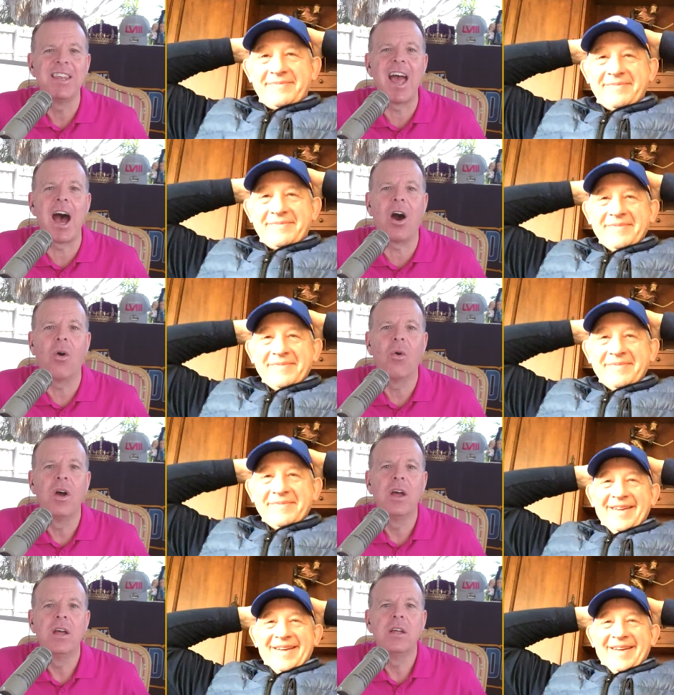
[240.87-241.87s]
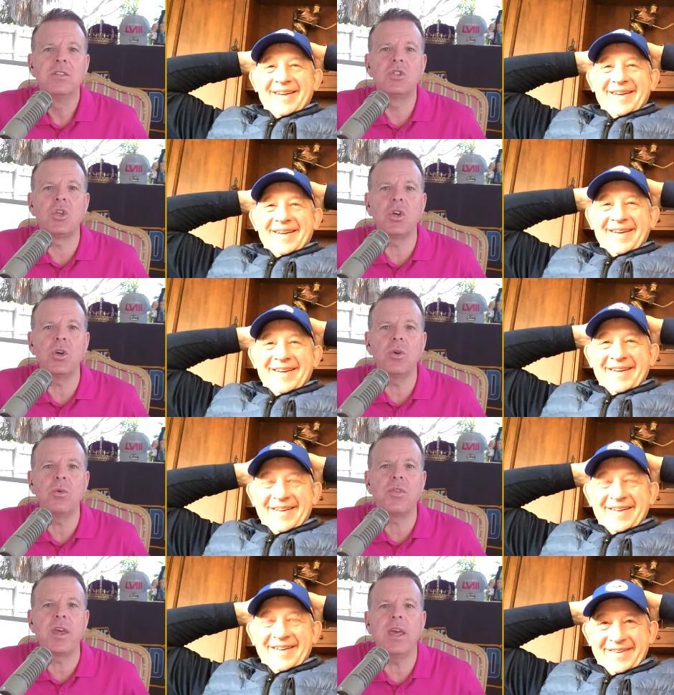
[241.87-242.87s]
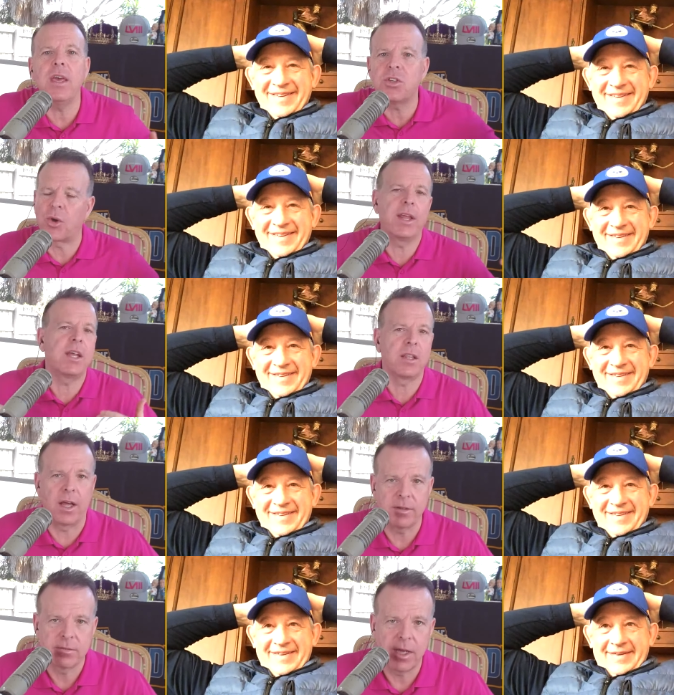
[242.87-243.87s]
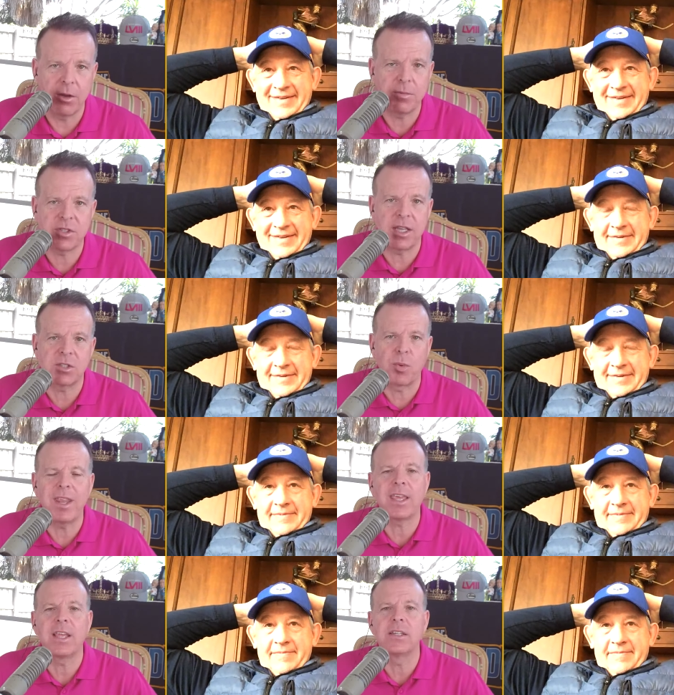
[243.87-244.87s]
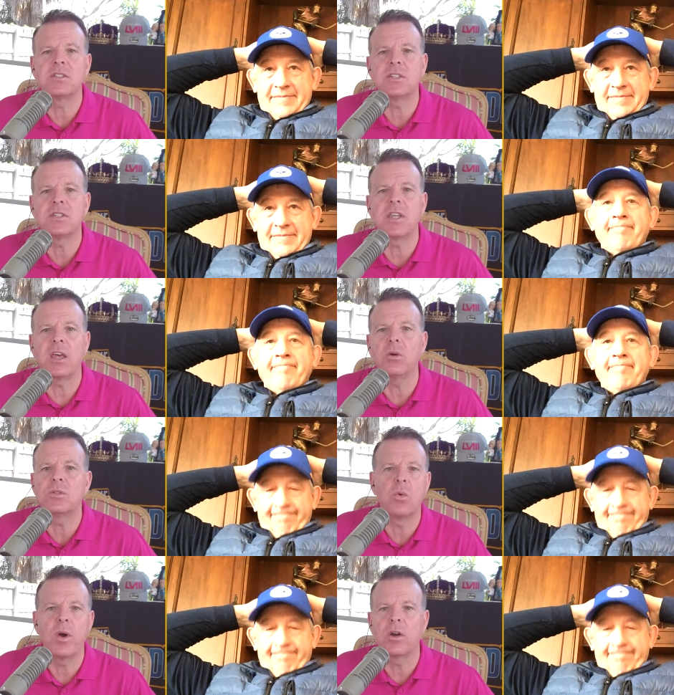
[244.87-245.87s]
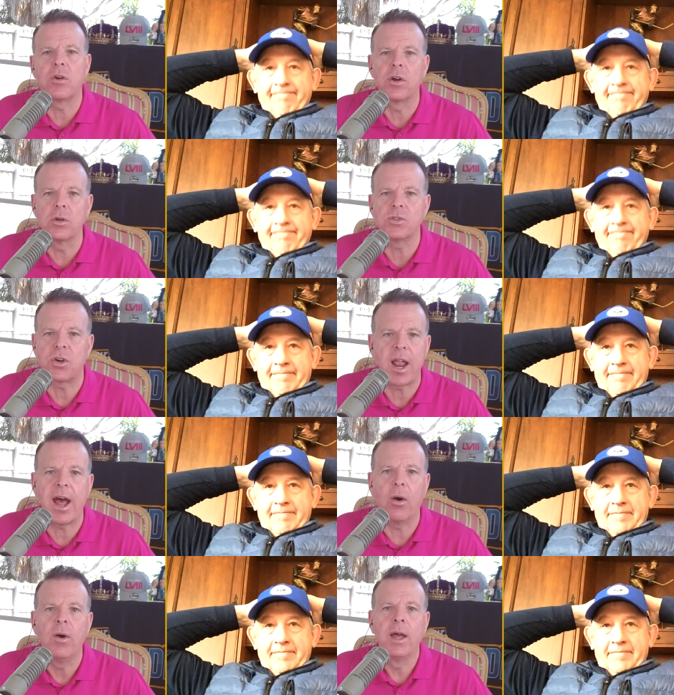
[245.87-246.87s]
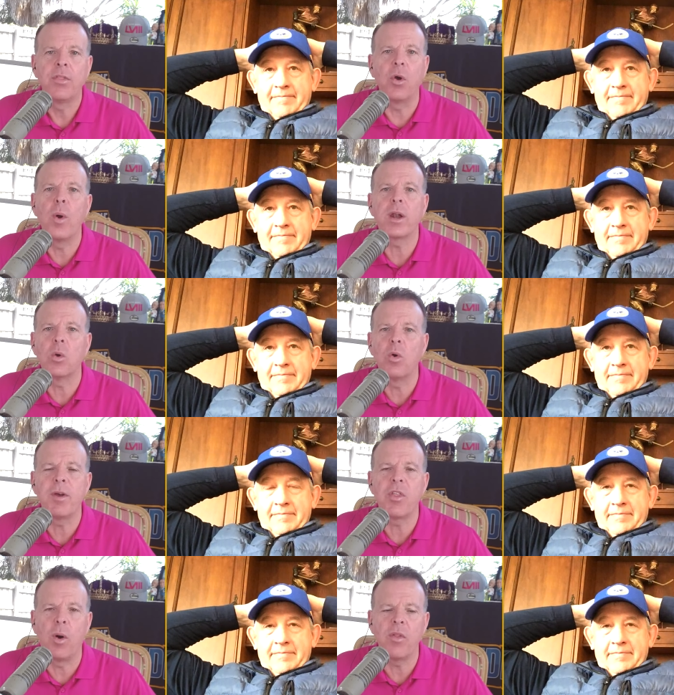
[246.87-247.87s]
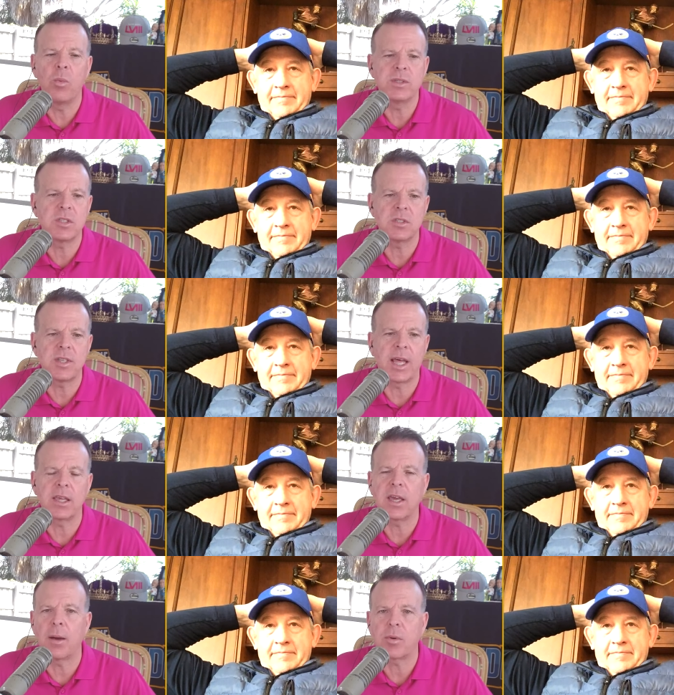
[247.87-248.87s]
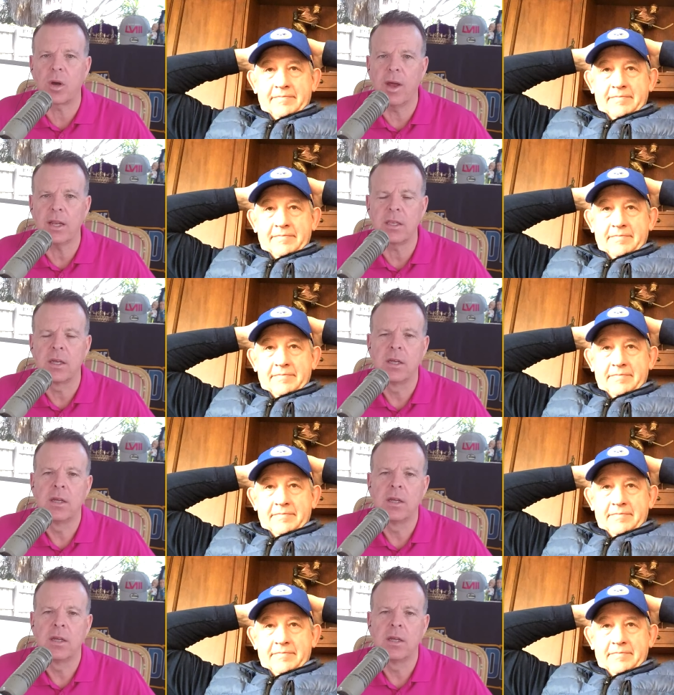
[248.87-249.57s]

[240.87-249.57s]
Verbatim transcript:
Speaker 1: Now, to the trade deadline. It's, it's ridiculous to say who's a winner or a loser now. The winner will be the one that wins the Stanley Cup, correct?